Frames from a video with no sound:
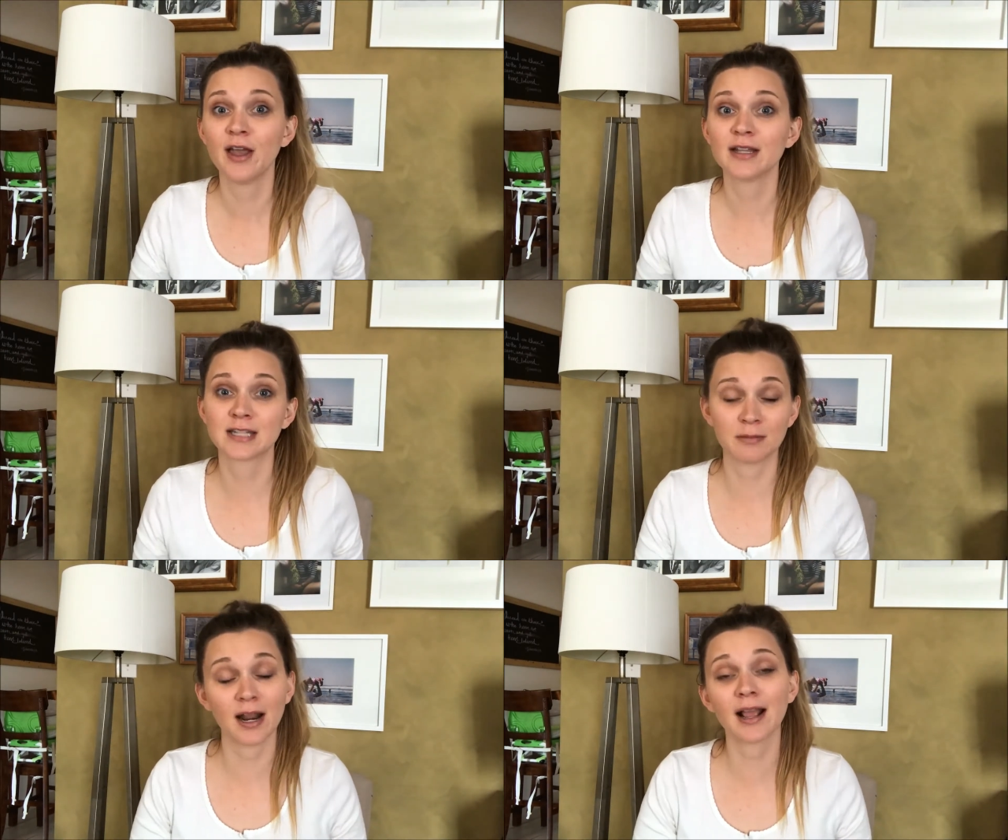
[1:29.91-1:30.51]

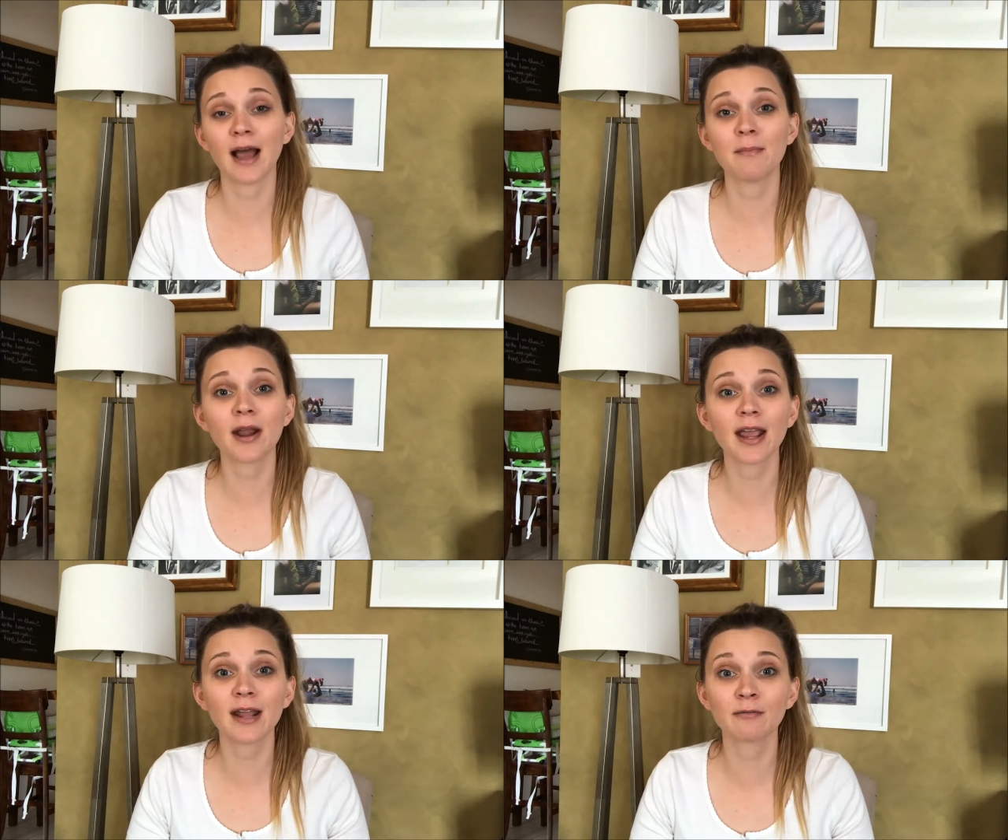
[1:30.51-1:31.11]
Tim and I got
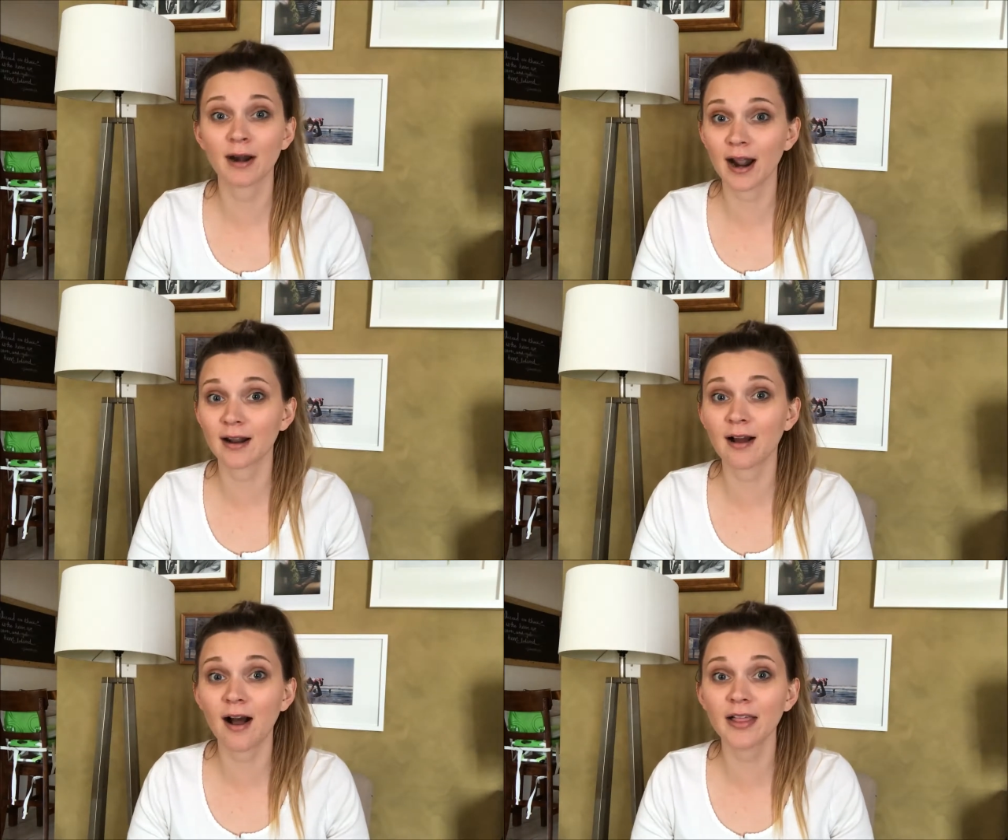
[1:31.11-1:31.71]
married right out
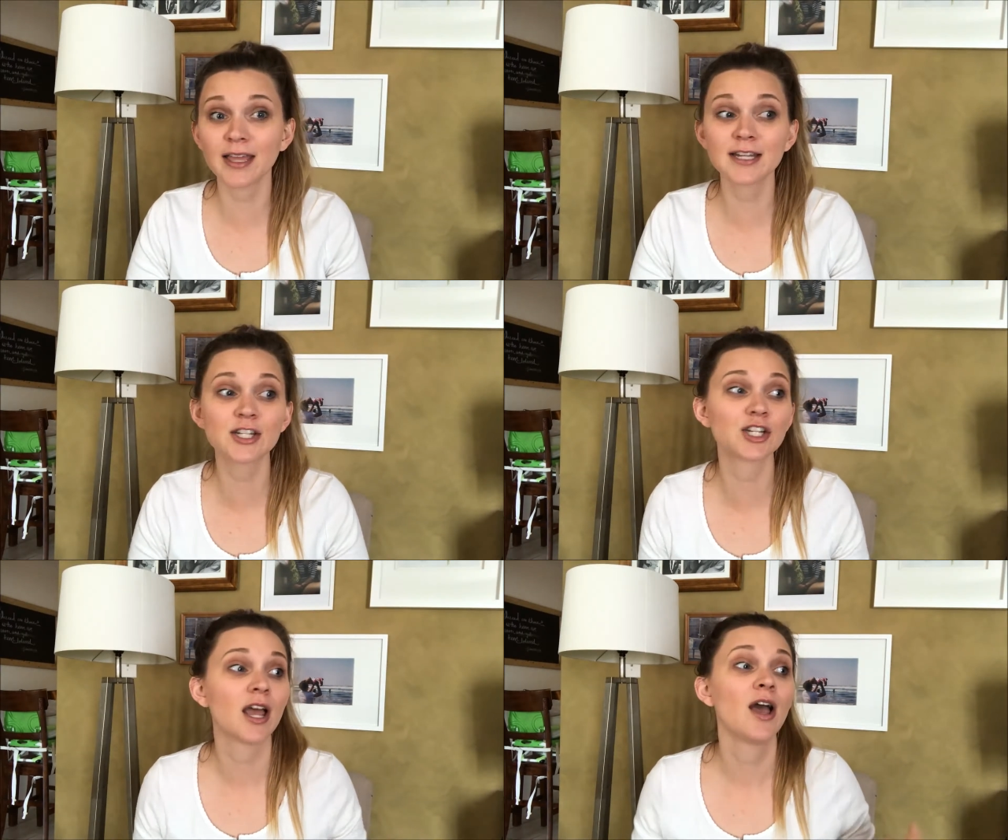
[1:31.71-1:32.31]
of
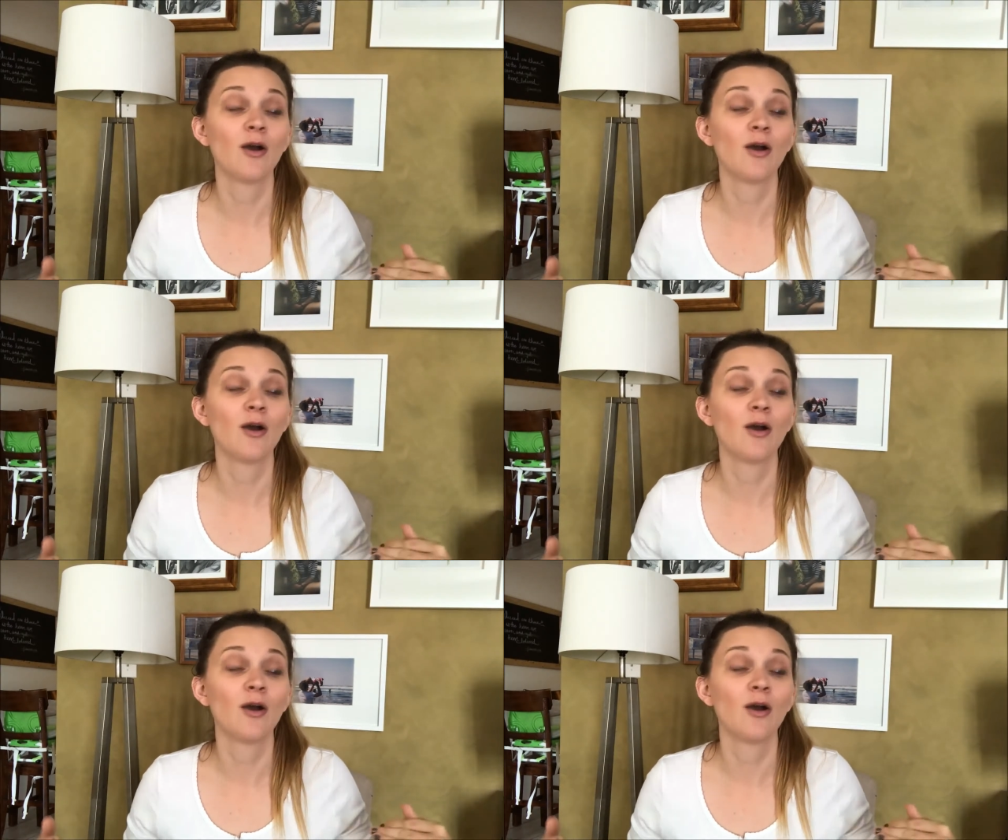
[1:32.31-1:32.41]
college.